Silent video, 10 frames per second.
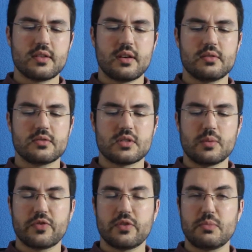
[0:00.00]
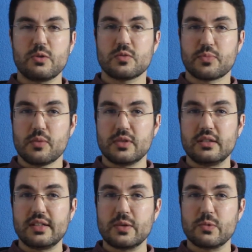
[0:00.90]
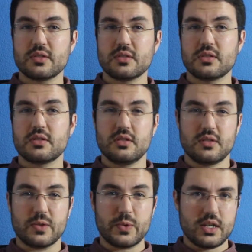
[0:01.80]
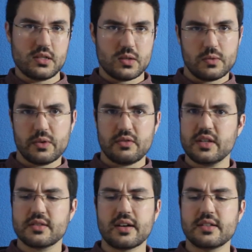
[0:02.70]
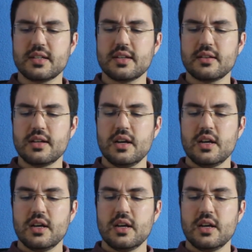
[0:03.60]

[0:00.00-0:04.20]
that some of the most prominent linguists disagreed with this idea.